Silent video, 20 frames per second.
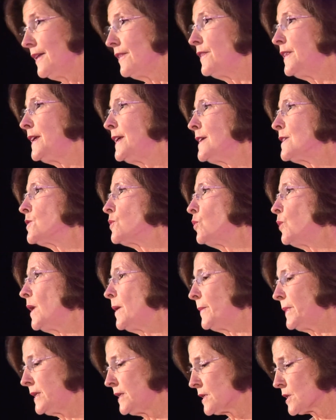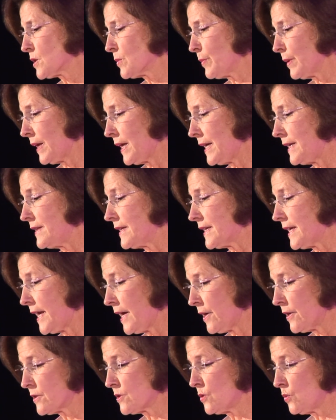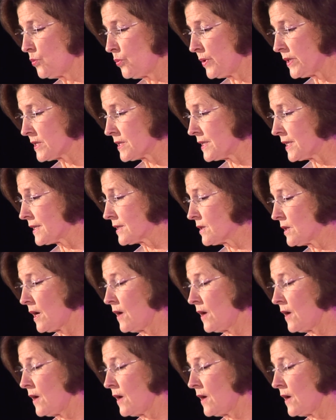These women displayed the characteristics